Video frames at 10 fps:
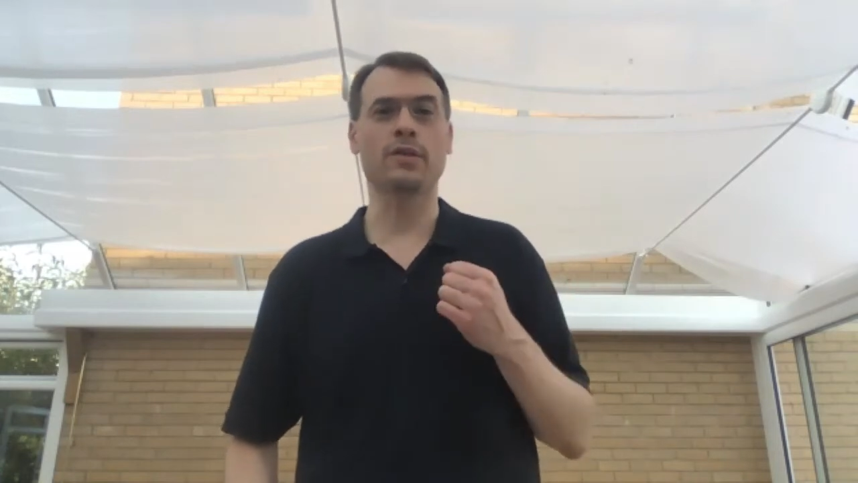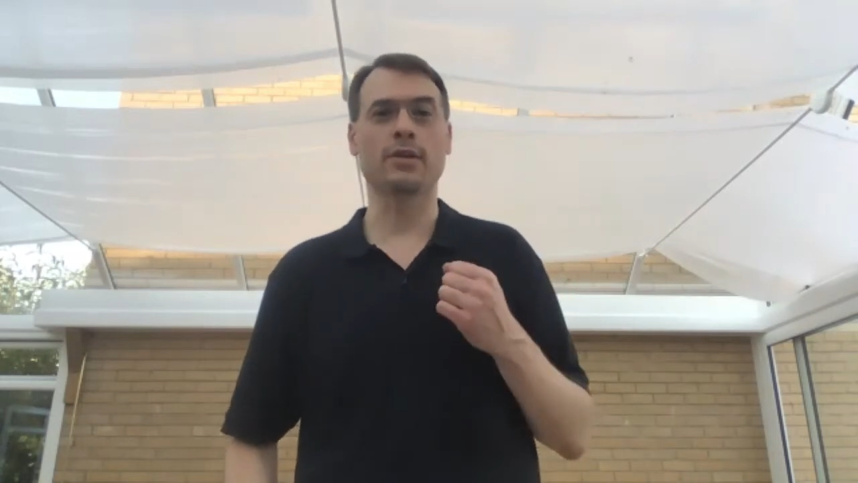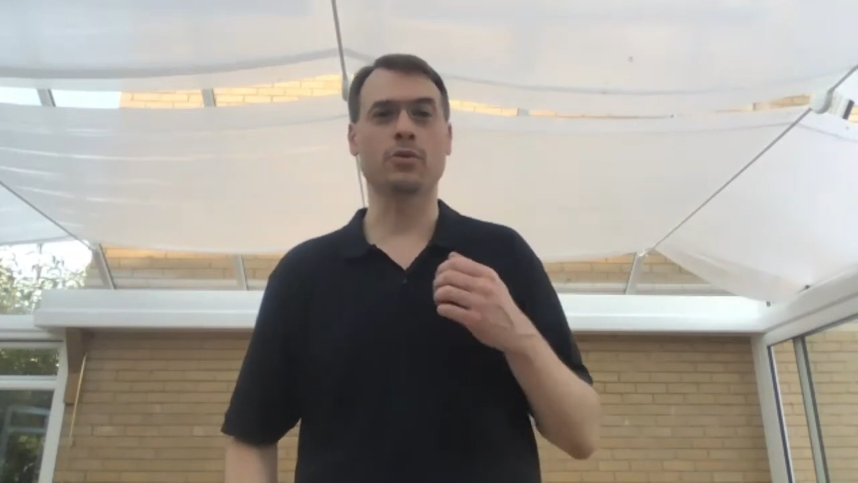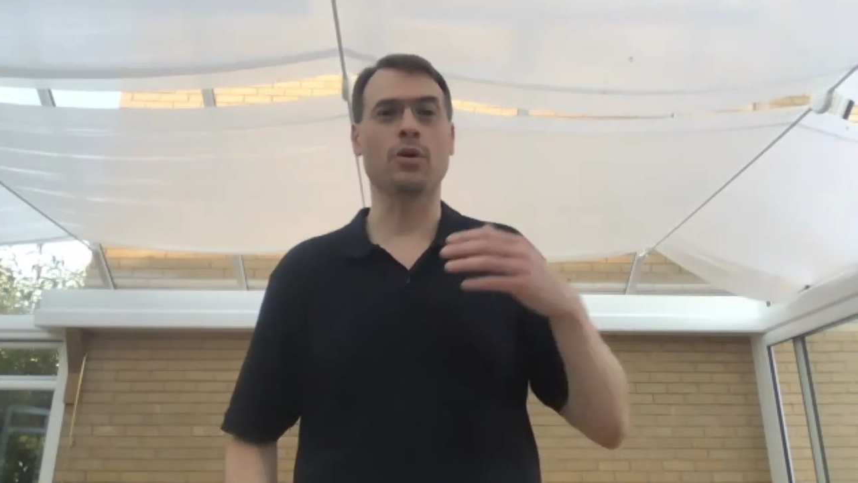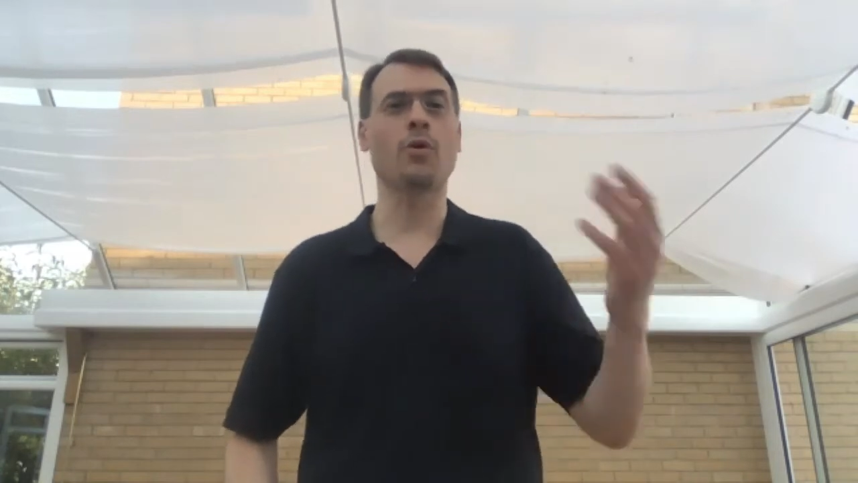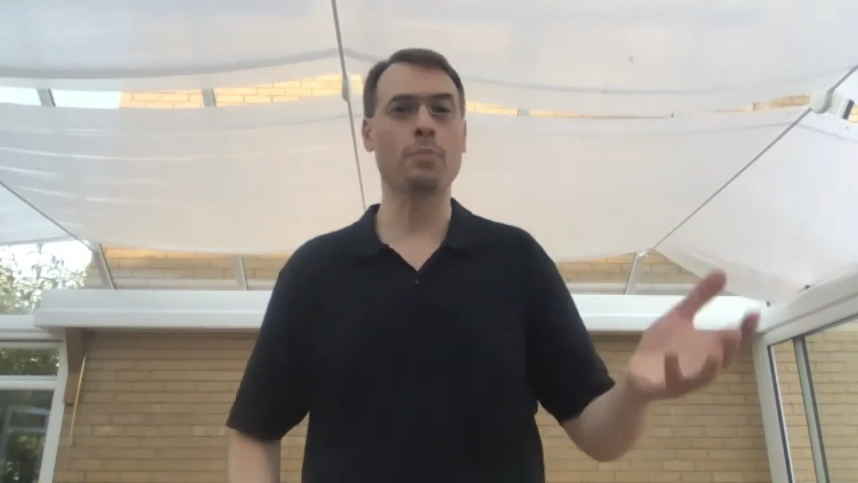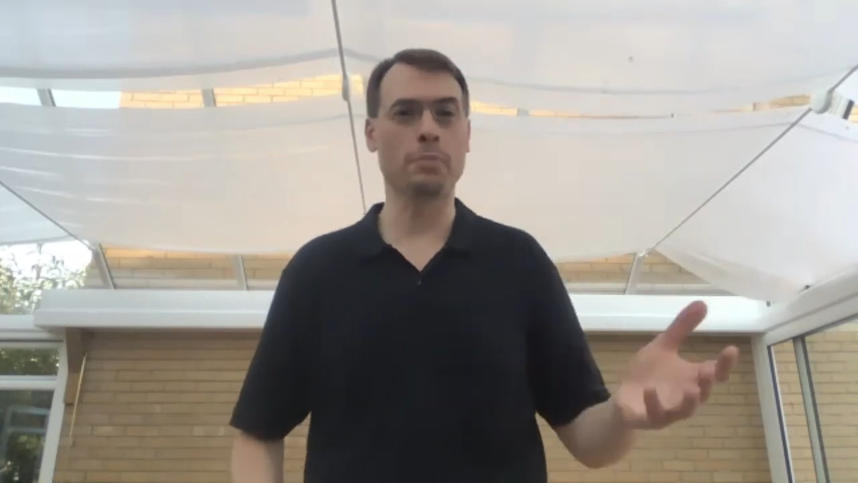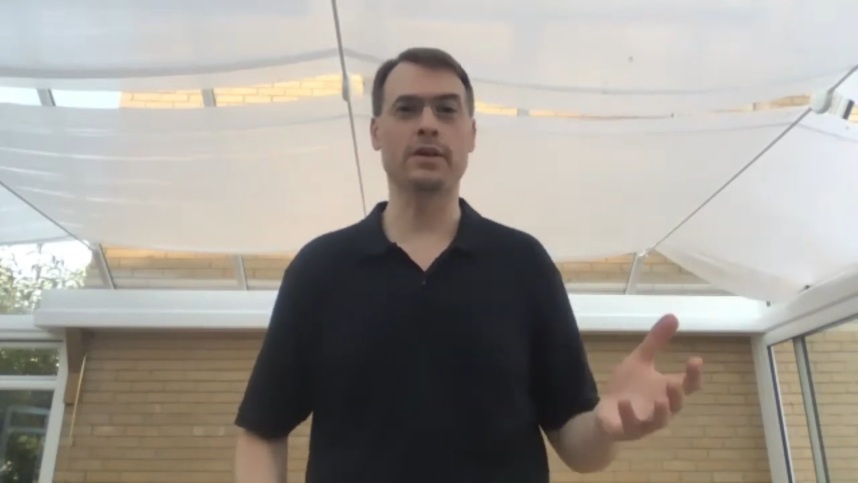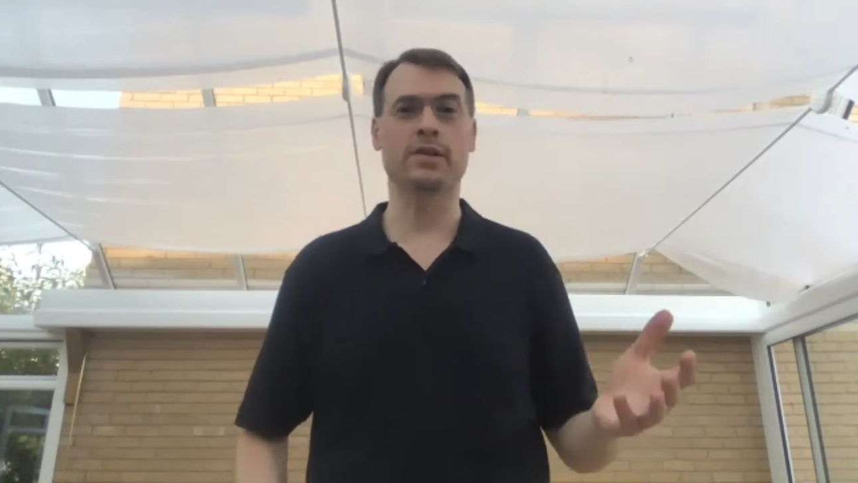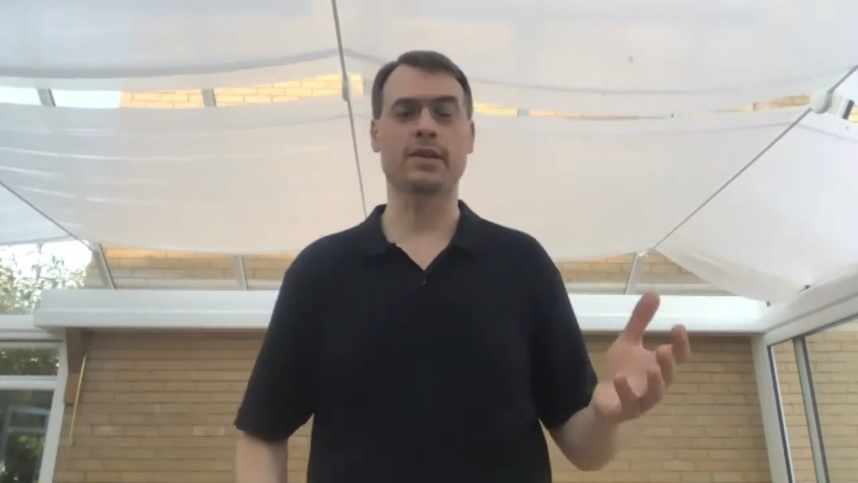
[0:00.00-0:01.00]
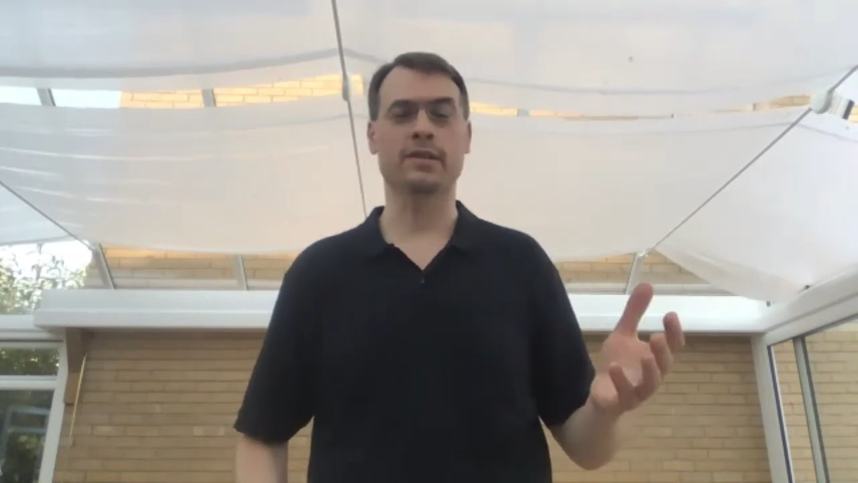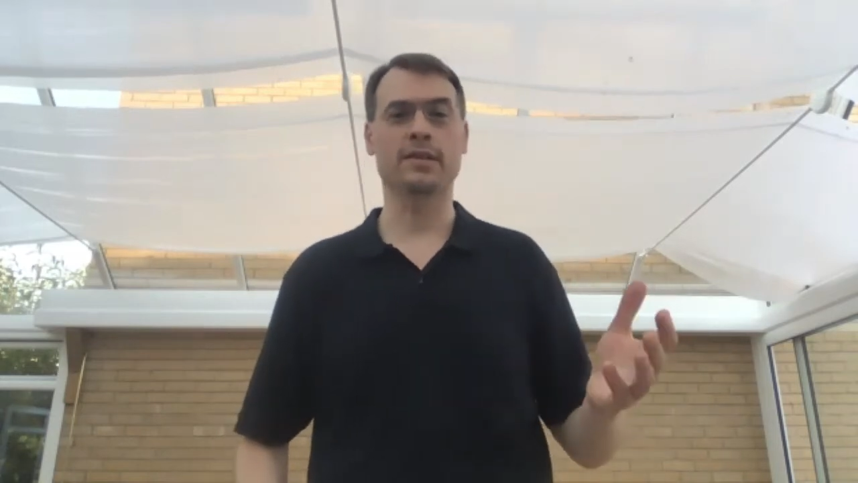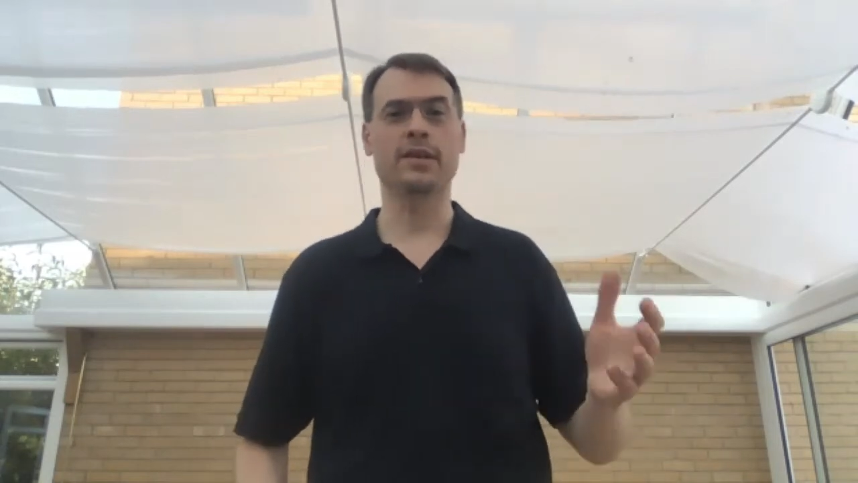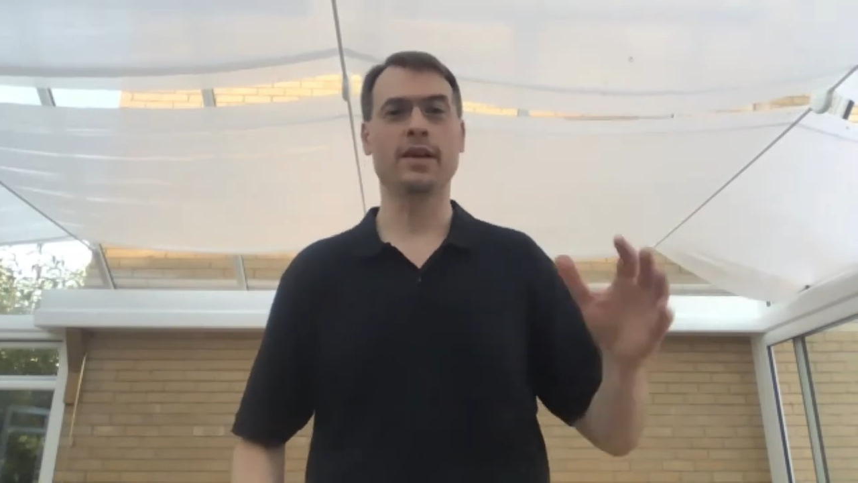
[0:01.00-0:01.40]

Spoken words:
then to accomplish this.